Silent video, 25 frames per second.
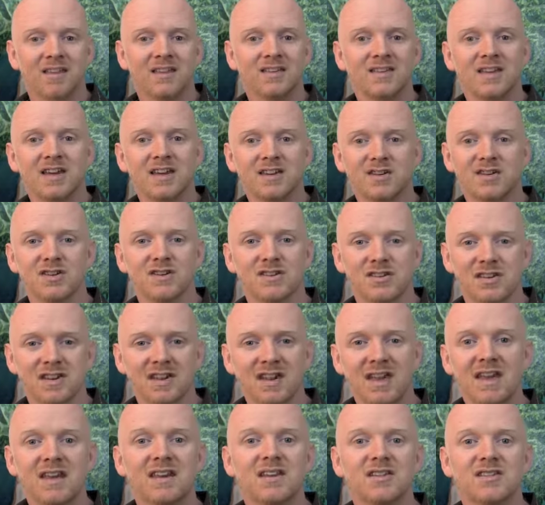that teaches
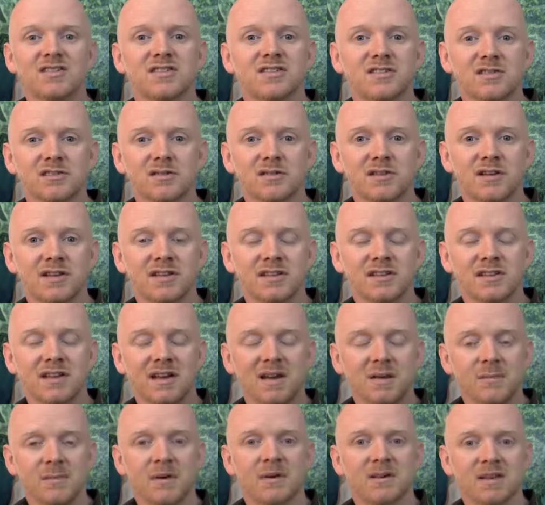inner stillness
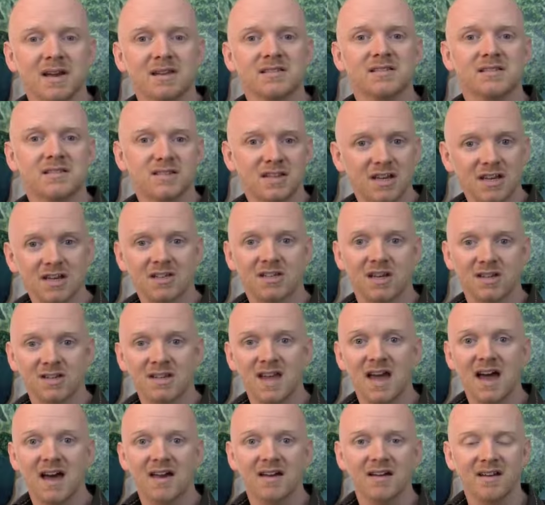but doesn't teach us
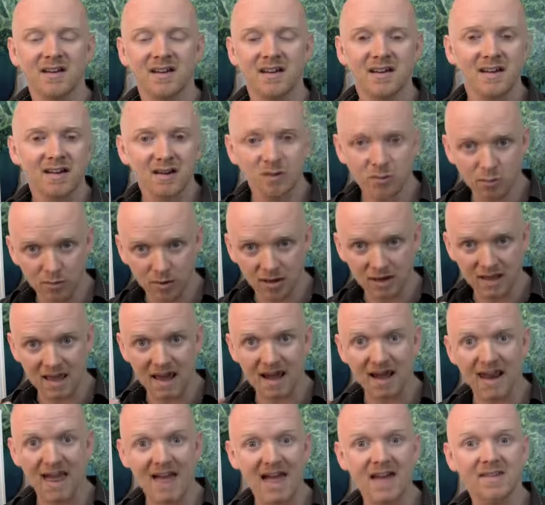how to really
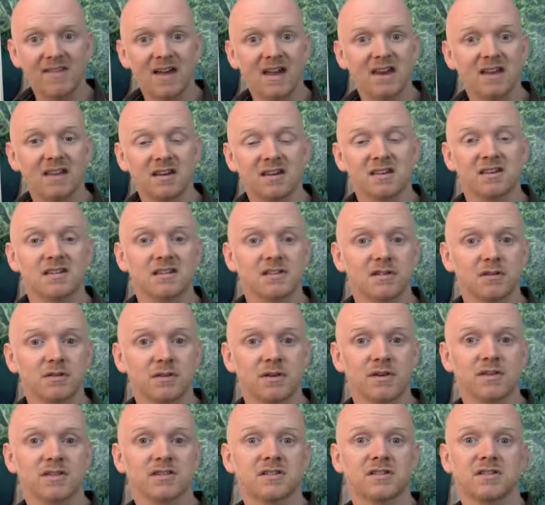allow that inner
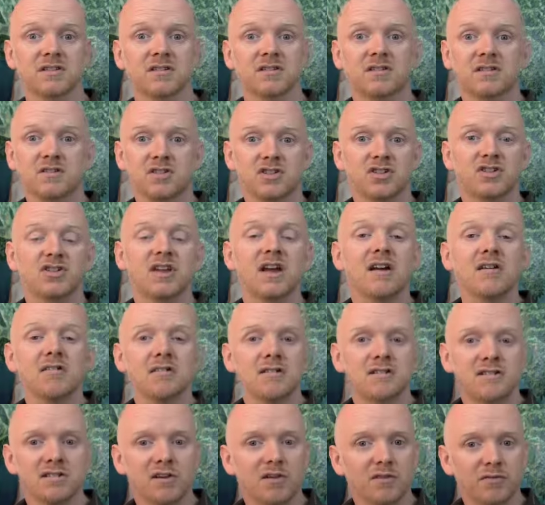stillness to share
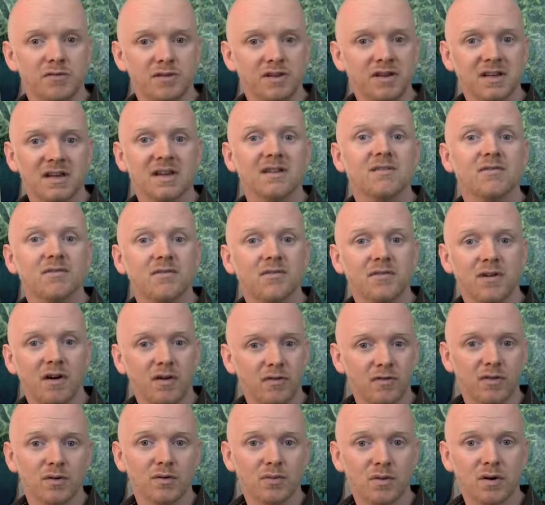itself, to give
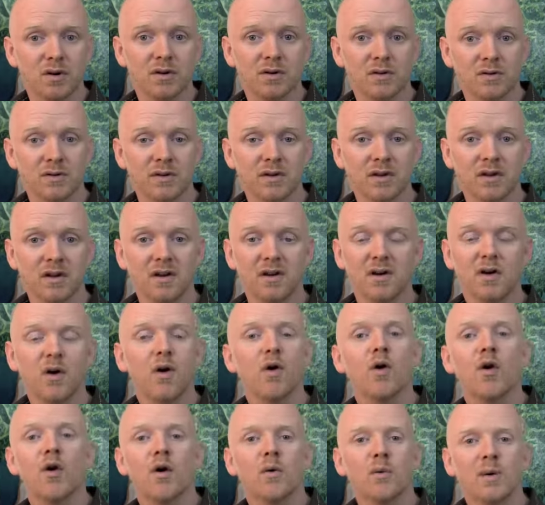of the world.
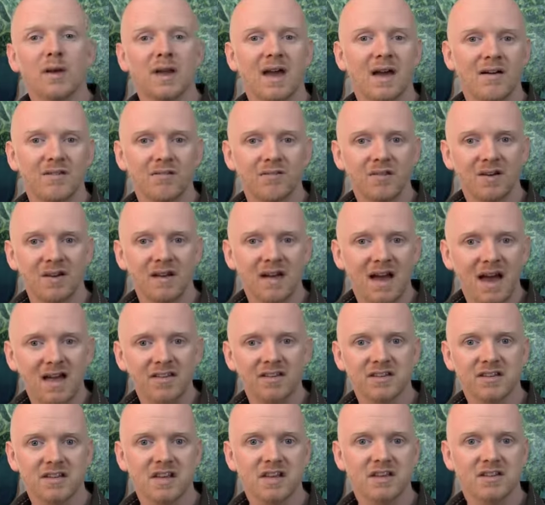Or we have
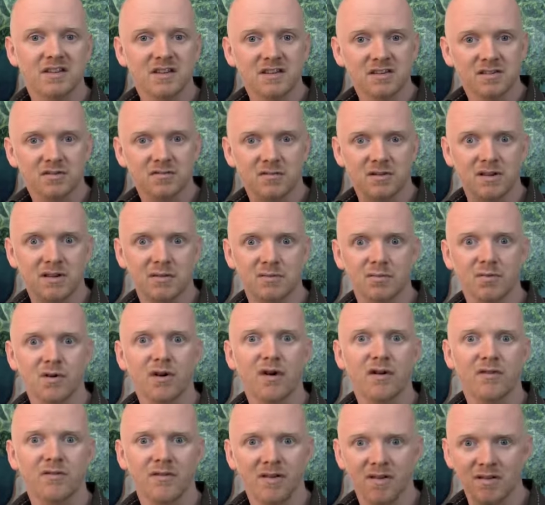other teachings that really
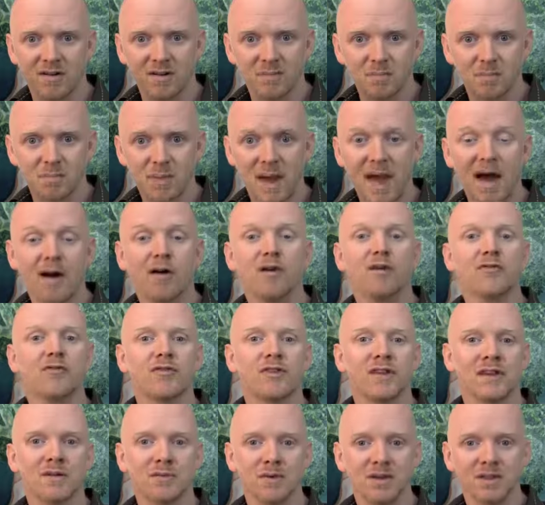work very
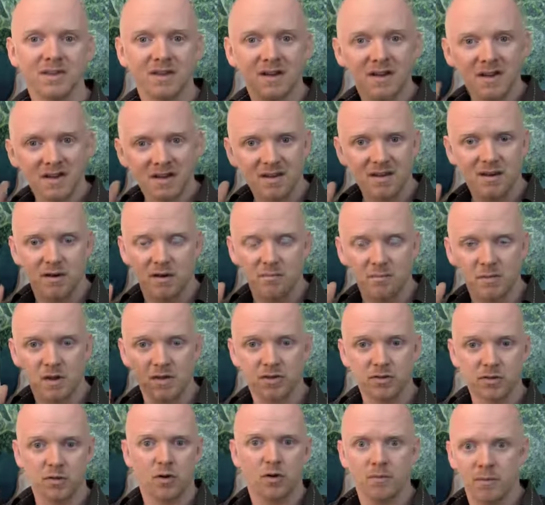powerfully with, you know, my
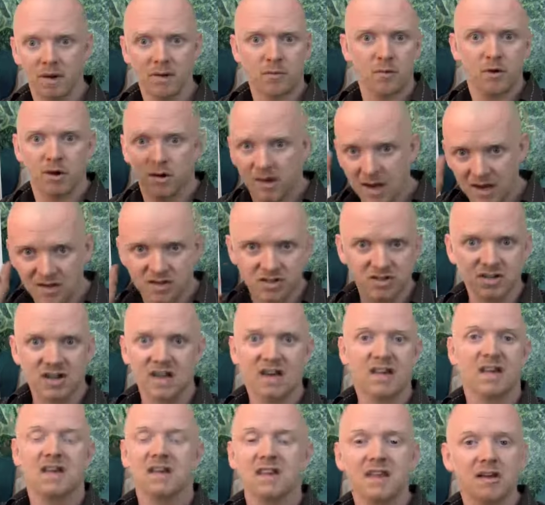thought, my word, and action,
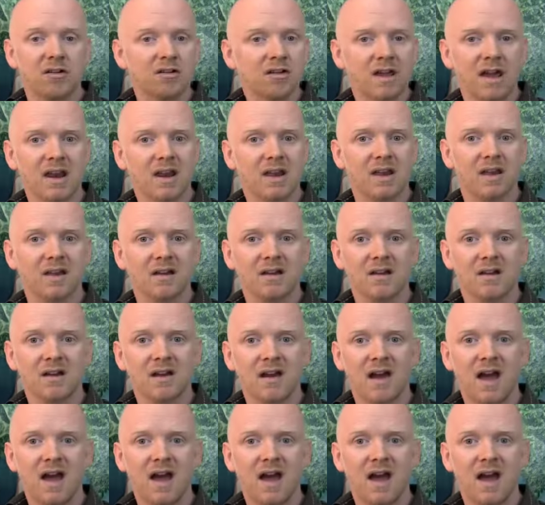getting in there and getting